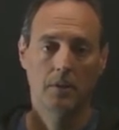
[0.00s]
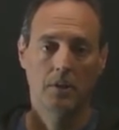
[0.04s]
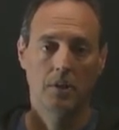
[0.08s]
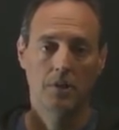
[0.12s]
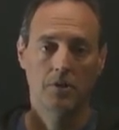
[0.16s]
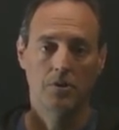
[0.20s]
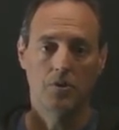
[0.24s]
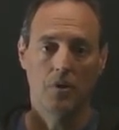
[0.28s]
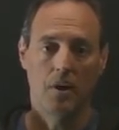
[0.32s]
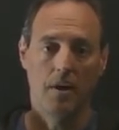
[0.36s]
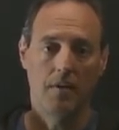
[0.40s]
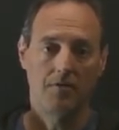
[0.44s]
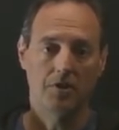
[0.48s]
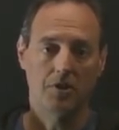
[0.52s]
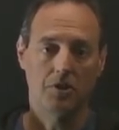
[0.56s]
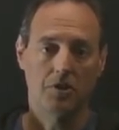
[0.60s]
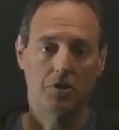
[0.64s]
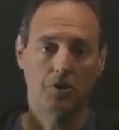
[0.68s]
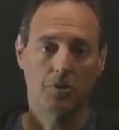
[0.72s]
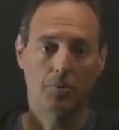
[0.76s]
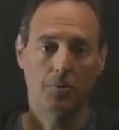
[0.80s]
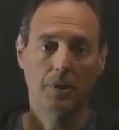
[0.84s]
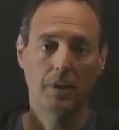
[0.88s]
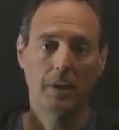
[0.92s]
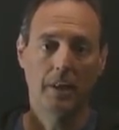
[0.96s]
So I have these
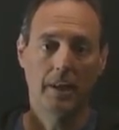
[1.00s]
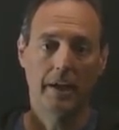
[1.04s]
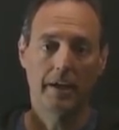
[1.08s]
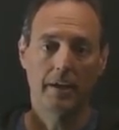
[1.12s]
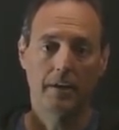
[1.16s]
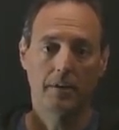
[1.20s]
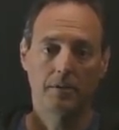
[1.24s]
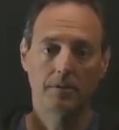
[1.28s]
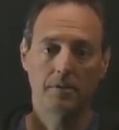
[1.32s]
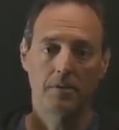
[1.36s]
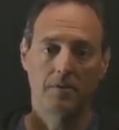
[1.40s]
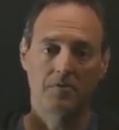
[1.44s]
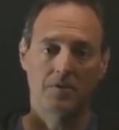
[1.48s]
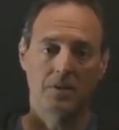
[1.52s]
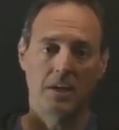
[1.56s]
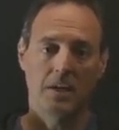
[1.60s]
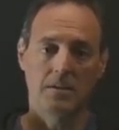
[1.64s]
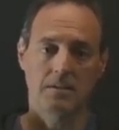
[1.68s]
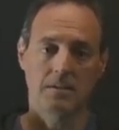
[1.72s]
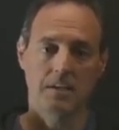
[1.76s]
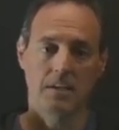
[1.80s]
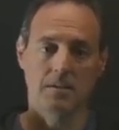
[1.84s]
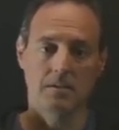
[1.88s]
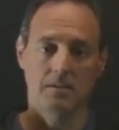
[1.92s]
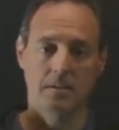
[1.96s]
three layers of 10,
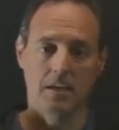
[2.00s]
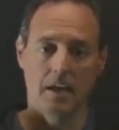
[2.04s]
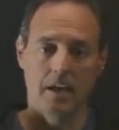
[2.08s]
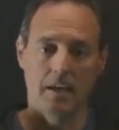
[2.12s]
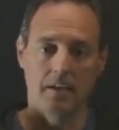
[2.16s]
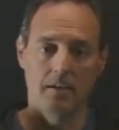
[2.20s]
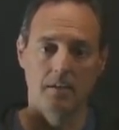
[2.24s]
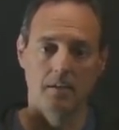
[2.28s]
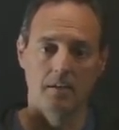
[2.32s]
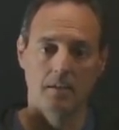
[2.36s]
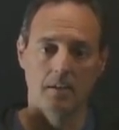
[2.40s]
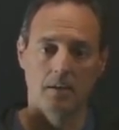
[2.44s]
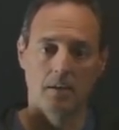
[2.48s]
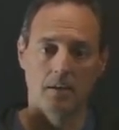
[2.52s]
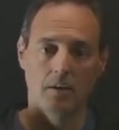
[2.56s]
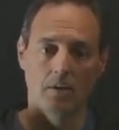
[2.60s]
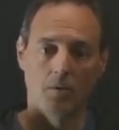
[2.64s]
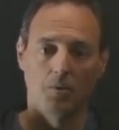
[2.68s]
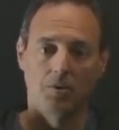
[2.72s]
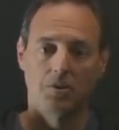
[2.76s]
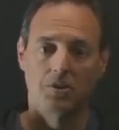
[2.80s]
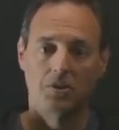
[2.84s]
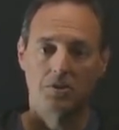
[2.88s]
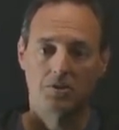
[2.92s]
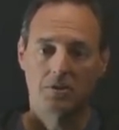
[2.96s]
10, 10
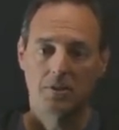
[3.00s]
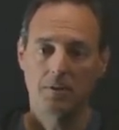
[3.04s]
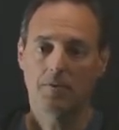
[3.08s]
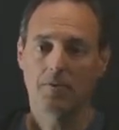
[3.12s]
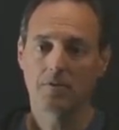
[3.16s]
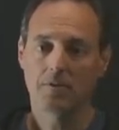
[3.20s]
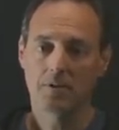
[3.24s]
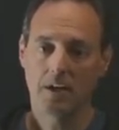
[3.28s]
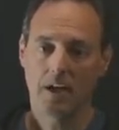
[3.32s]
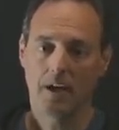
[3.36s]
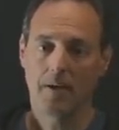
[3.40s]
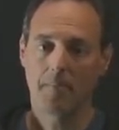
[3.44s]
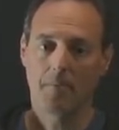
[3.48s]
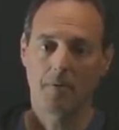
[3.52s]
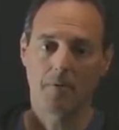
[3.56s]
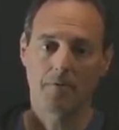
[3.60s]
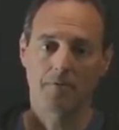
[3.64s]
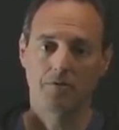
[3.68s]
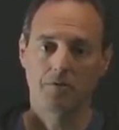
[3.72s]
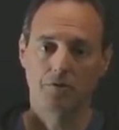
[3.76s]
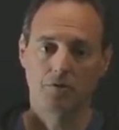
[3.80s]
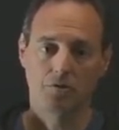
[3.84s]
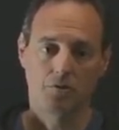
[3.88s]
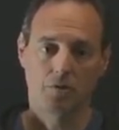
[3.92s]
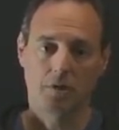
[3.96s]
with these different type of
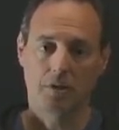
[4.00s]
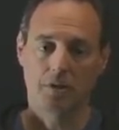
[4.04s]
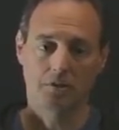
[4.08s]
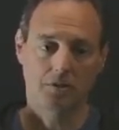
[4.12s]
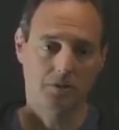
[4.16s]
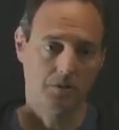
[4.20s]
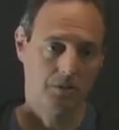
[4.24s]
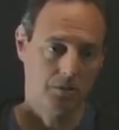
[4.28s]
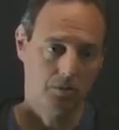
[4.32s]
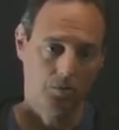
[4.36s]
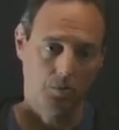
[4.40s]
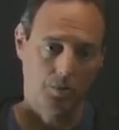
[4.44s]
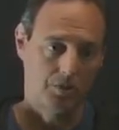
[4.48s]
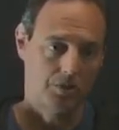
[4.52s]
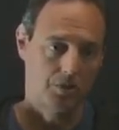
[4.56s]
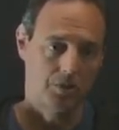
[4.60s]
structures, which